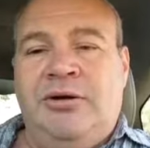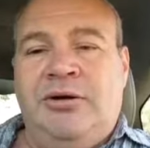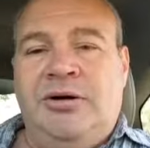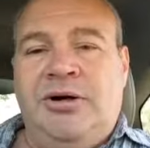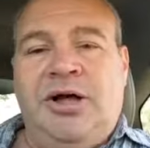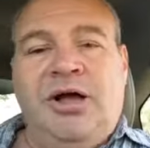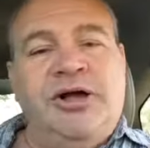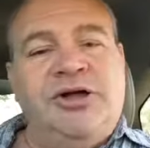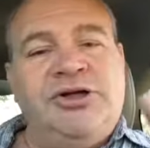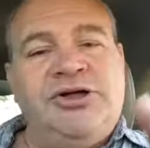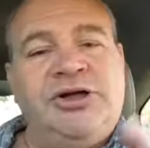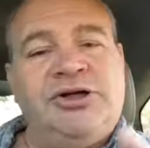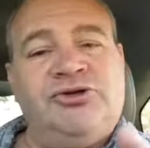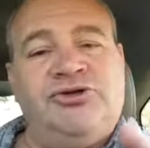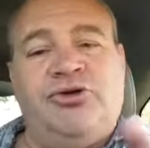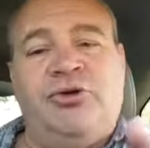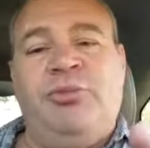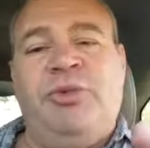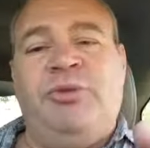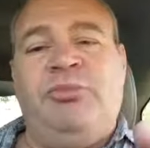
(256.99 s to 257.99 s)
And just
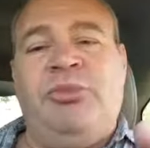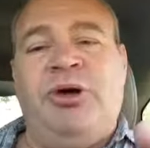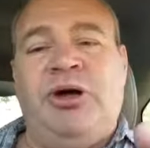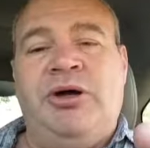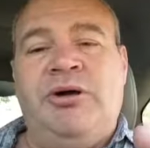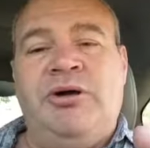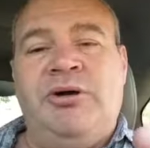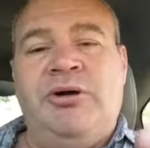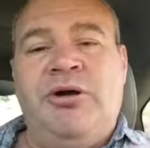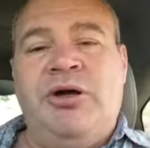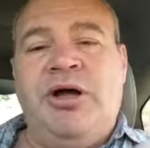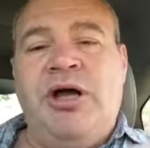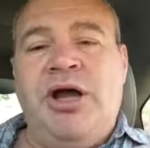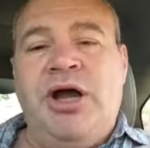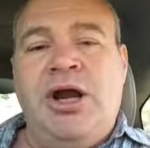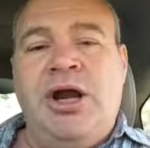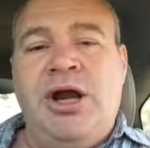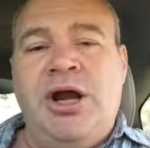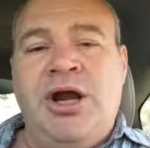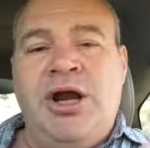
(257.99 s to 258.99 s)
remember,
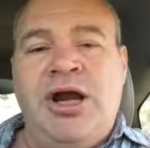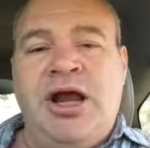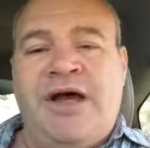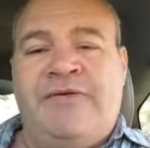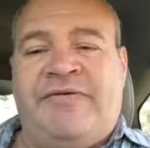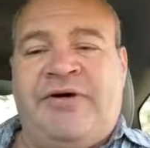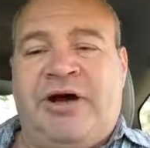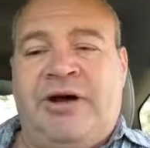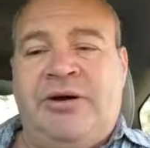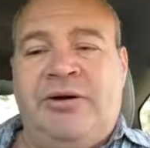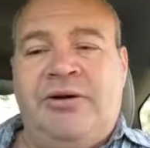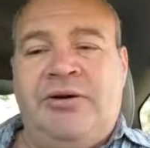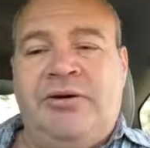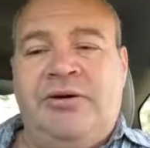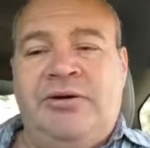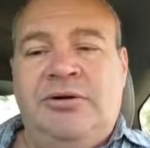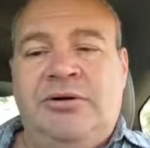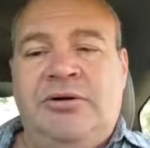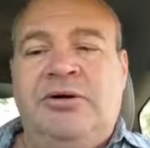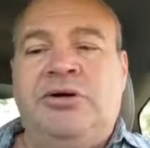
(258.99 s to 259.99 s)
never
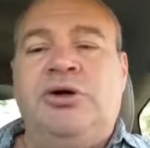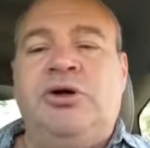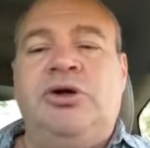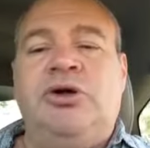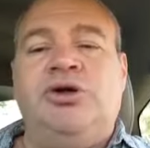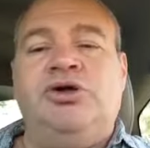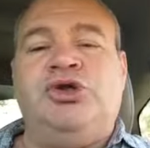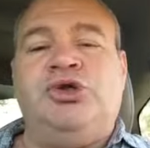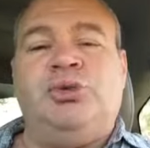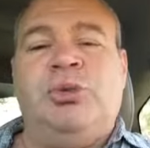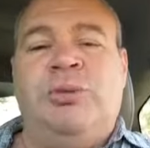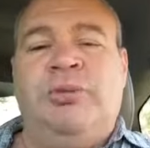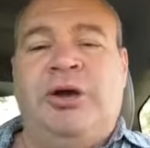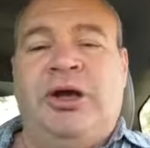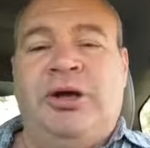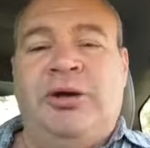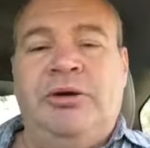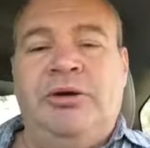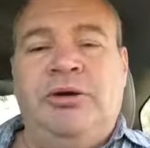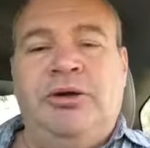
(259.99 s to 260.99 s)
go
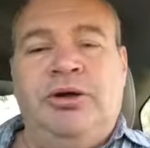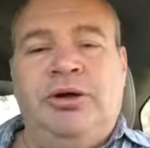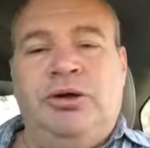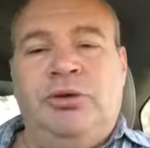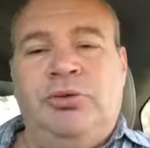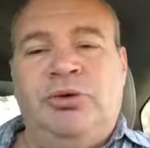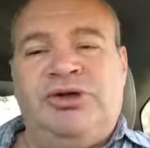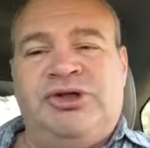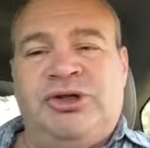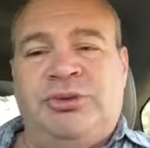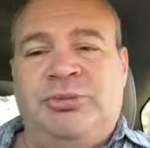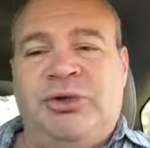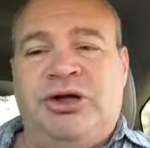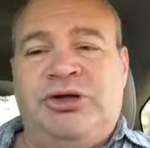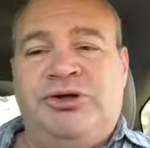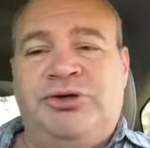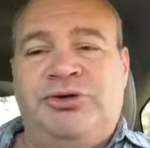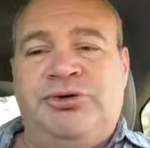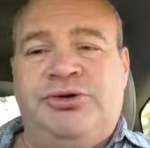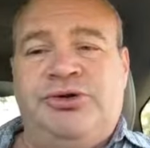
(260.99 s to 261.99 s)
swimming with cement
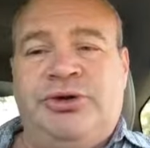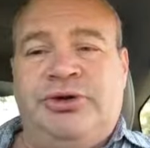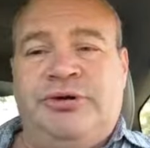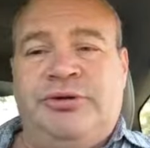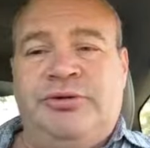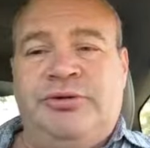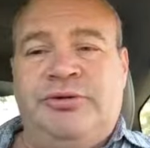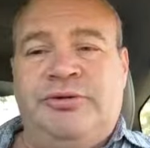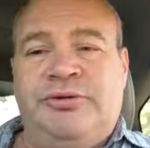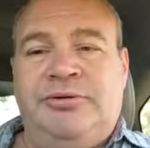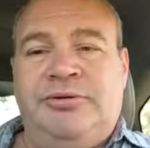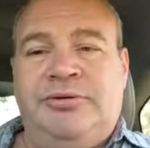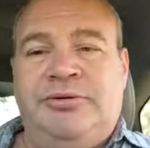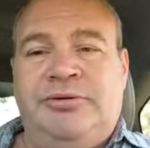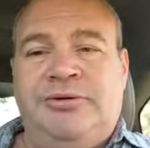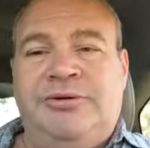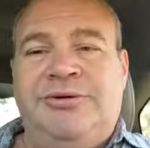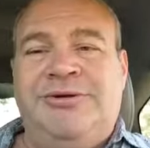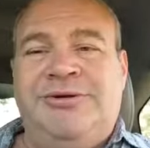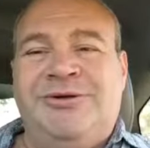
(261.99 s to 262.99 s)
shoes on.
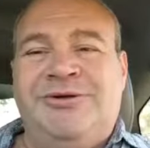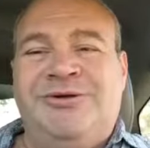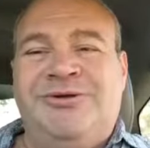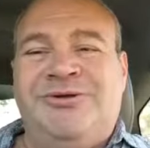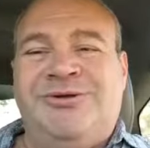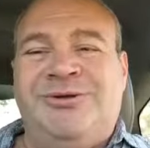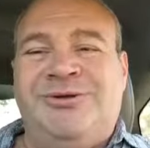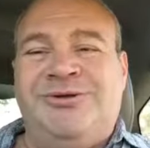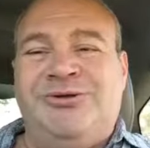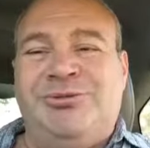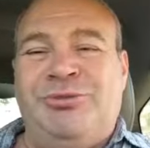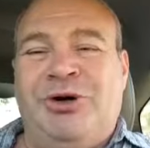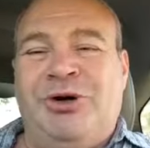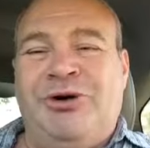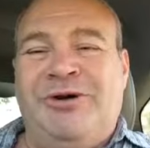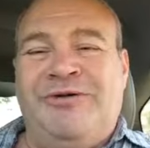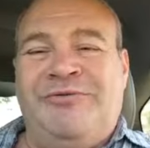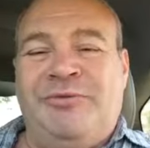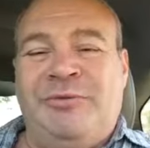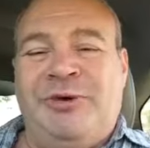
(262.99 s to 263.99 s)
Till tomorrow,
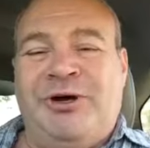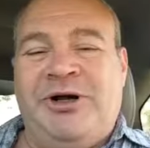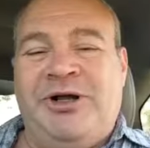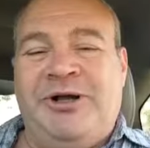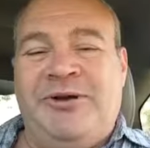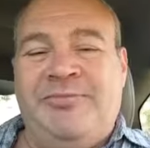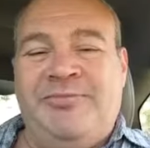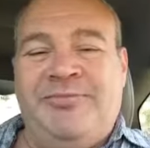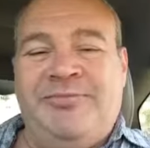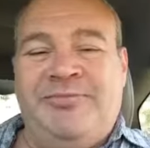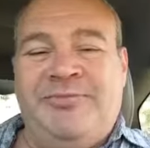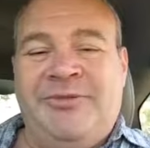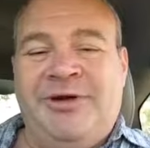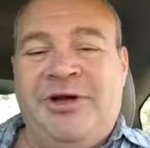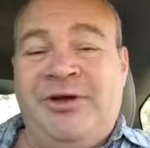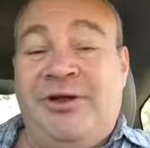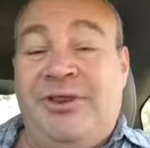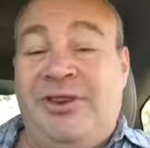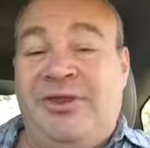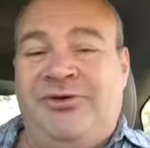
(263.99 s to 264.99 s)
everybody.
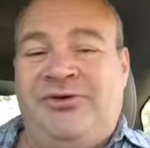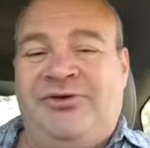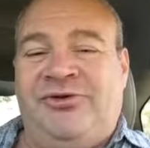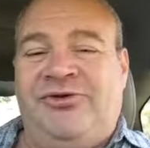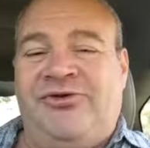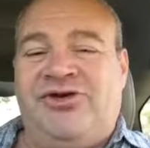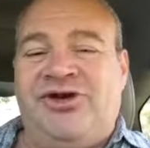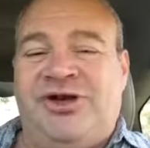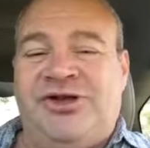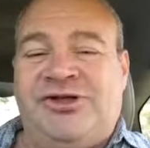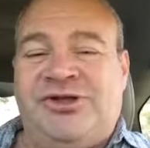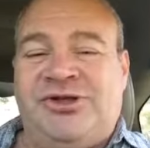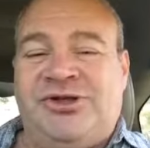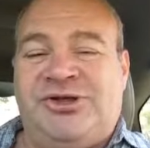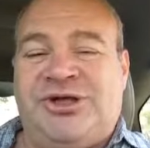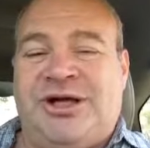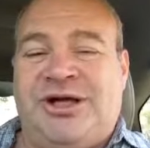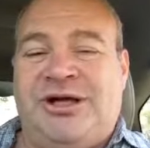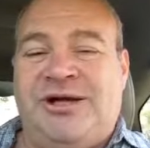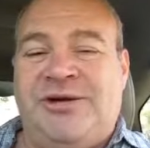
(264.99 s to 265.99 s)
This is Jason
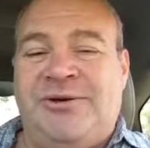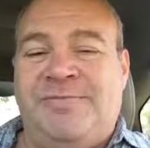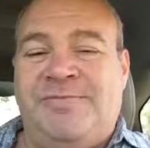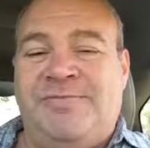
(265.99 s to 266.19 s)
Sandler.